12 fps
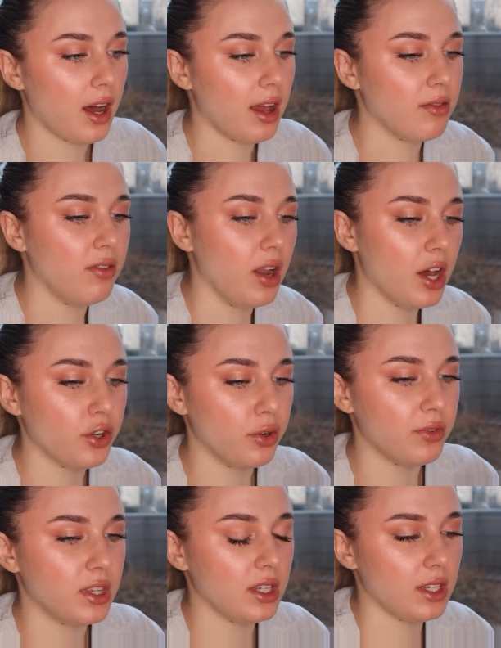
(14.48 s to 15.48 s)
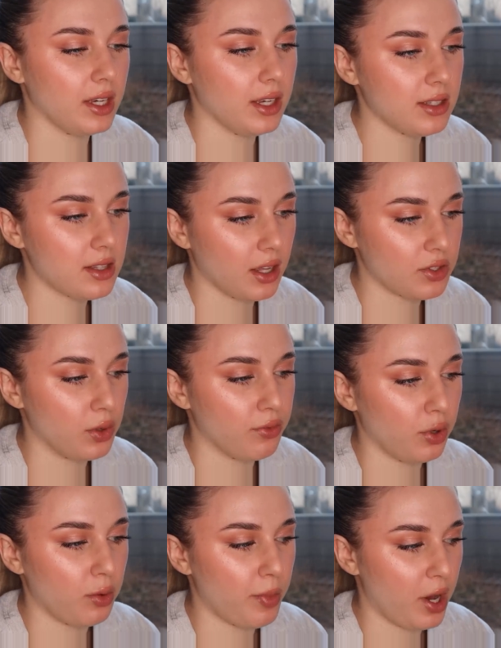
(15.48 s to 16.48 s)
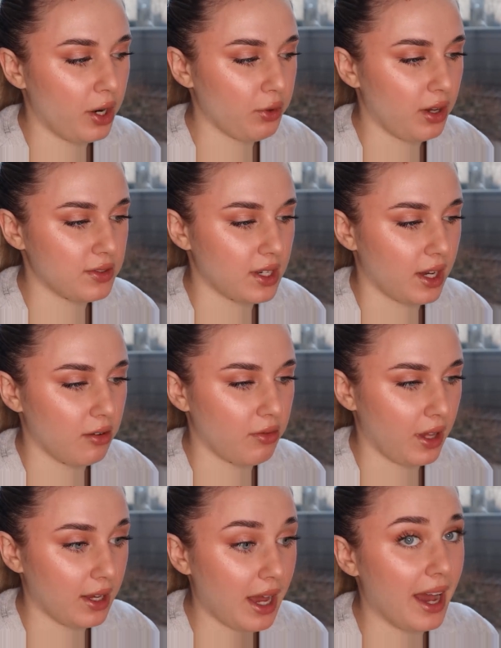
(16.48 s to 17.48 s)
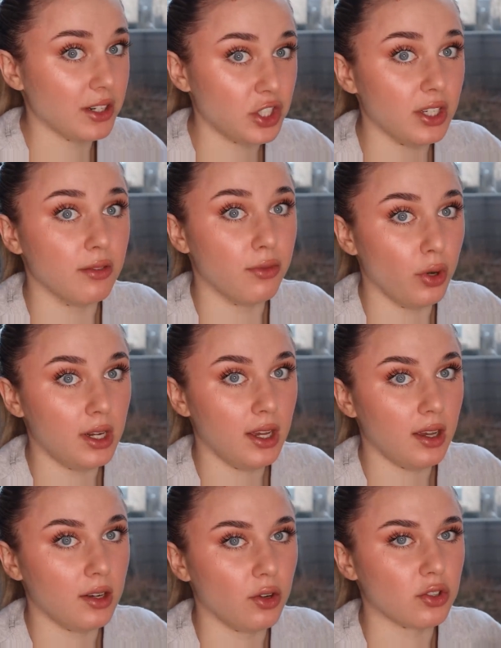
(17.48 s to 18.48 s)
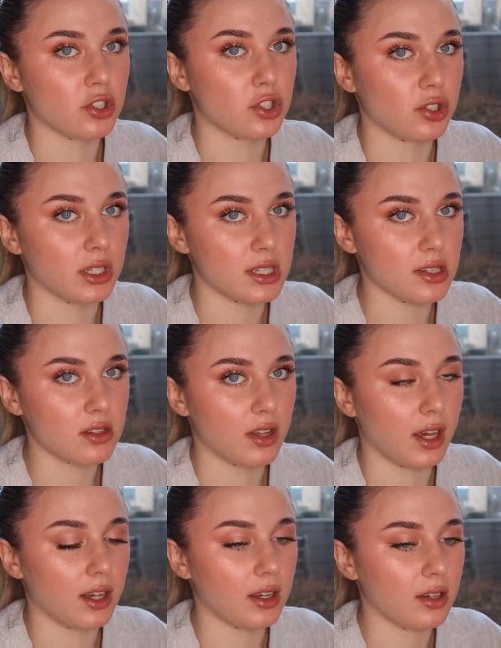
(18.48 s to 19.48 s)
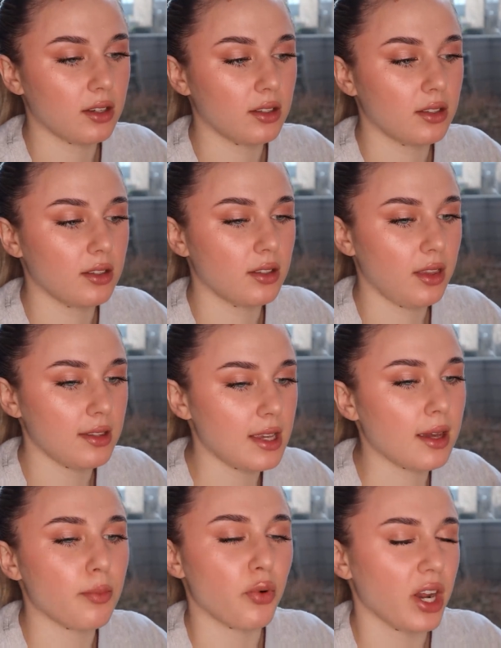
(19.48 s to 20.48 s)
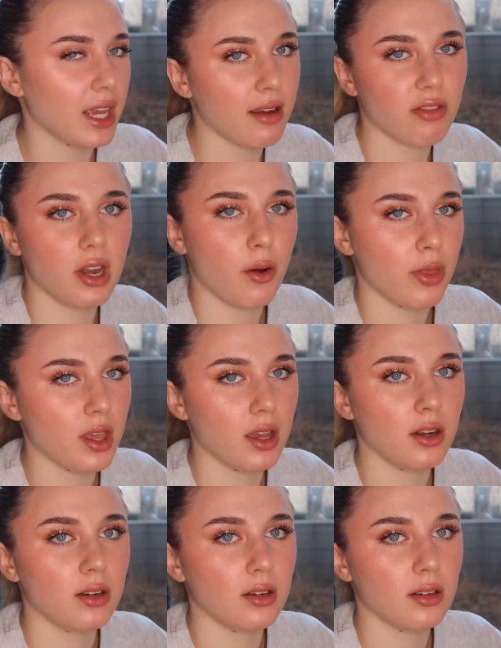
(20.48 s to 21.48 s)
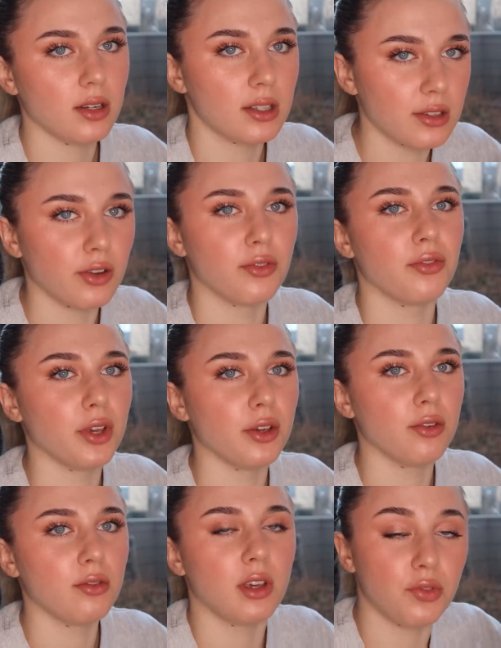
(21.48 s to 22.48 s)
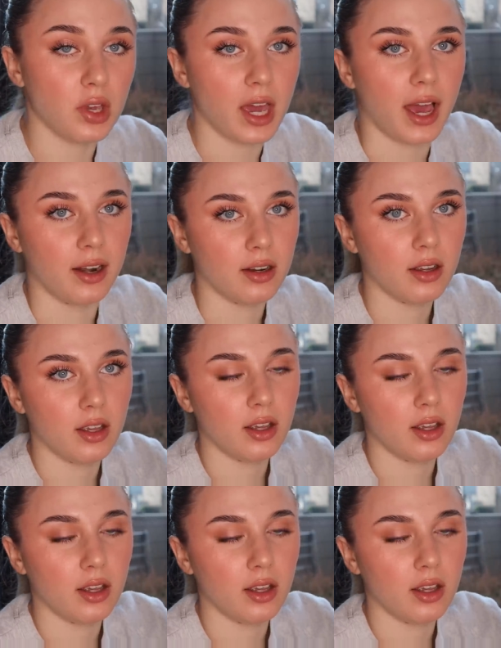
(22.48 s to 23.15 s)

I've learned over the years that to avoid burnout you have to kind of like actually avoid it and not just treat it. So like take a break every now and then. It's good for you. If you can.